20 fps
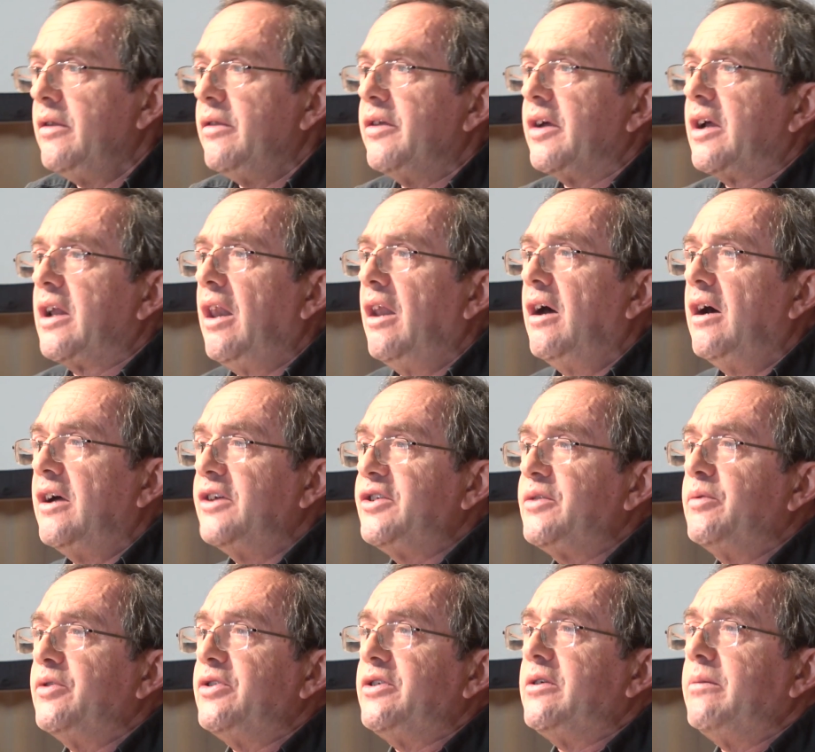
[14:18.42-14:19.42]
the
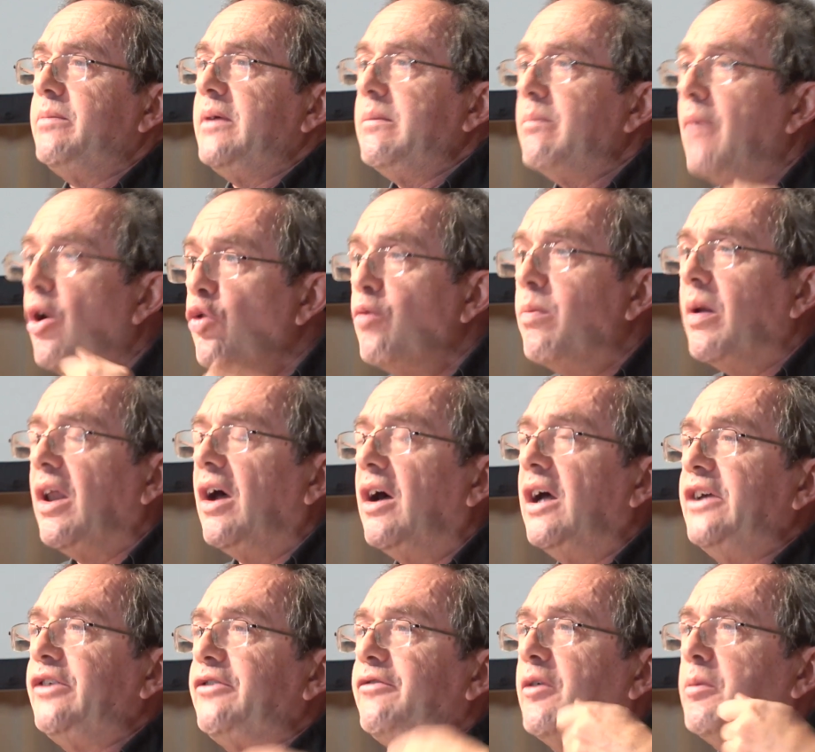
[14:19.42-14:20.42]
class was to be
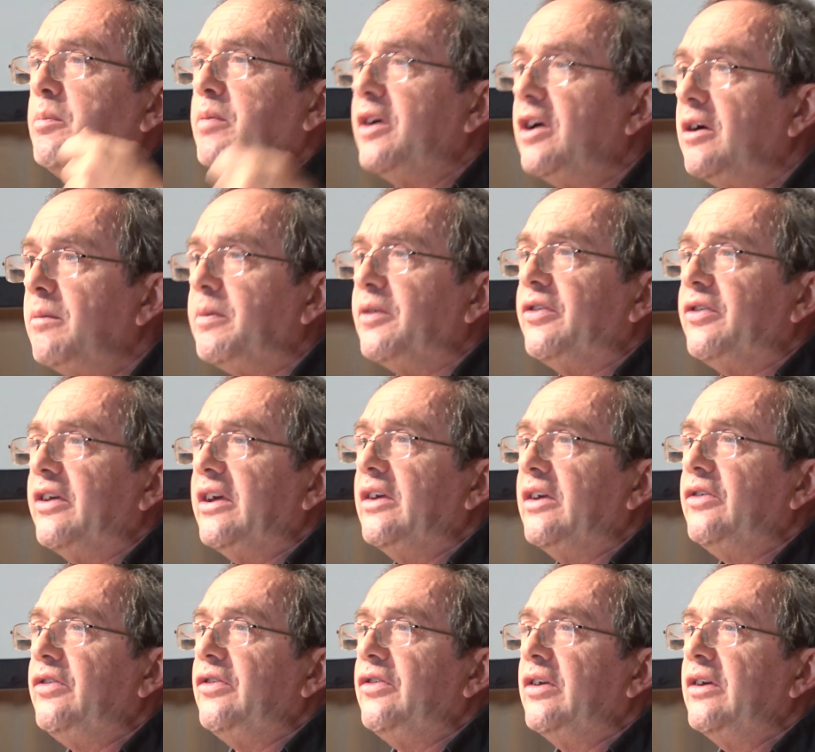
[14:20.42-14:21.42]
mobilized for
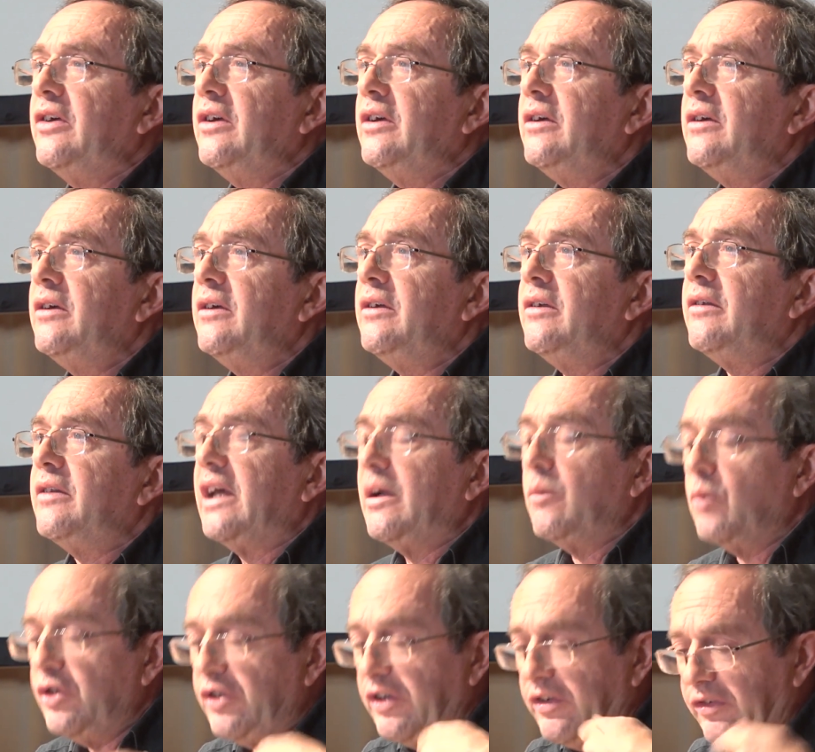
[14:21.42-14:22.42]
purposes that
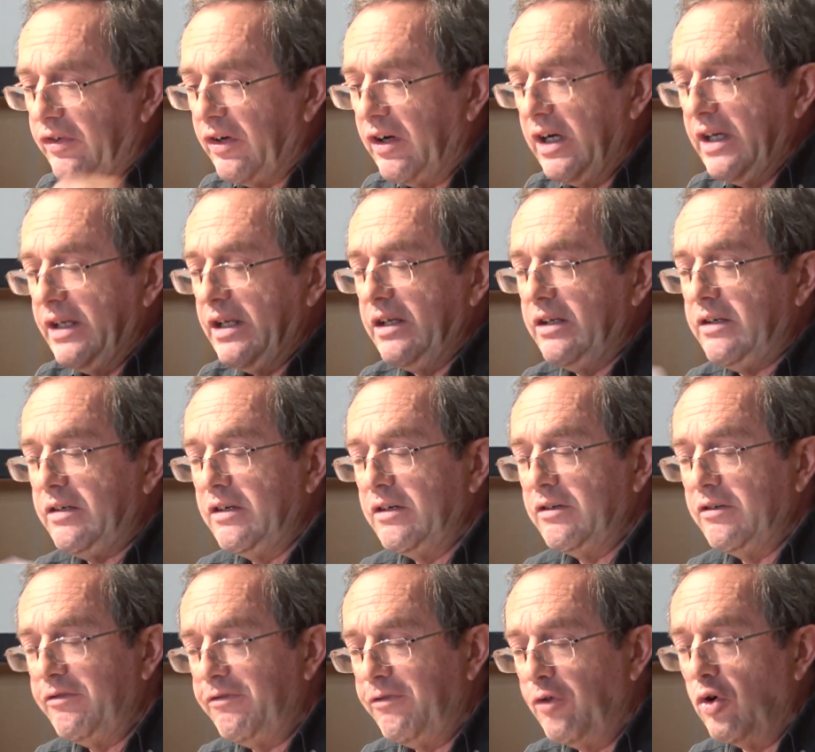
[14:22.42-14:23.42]
were decided
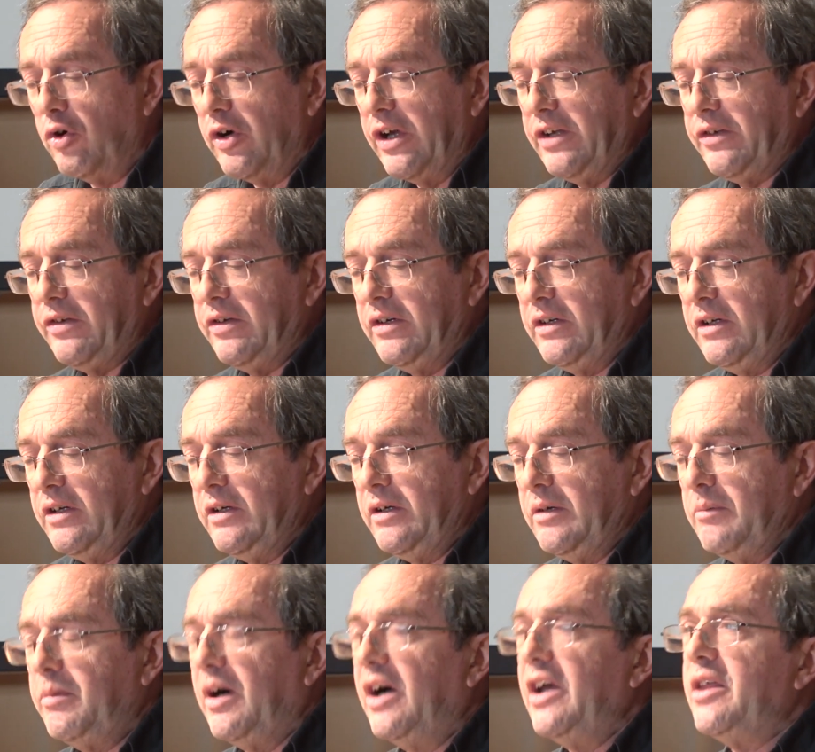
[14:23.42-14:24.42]
for it
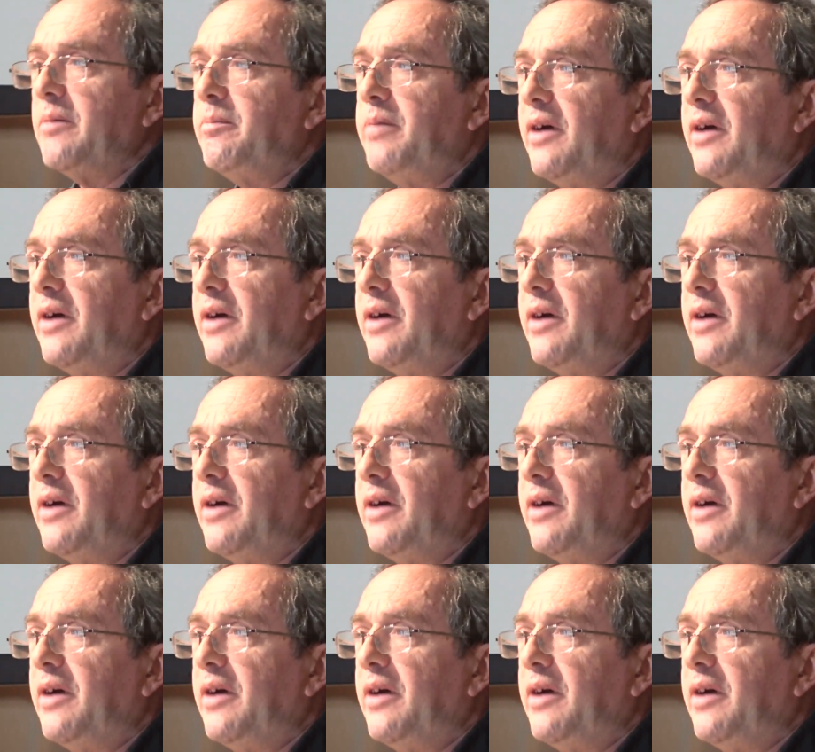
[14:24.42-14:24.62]
by the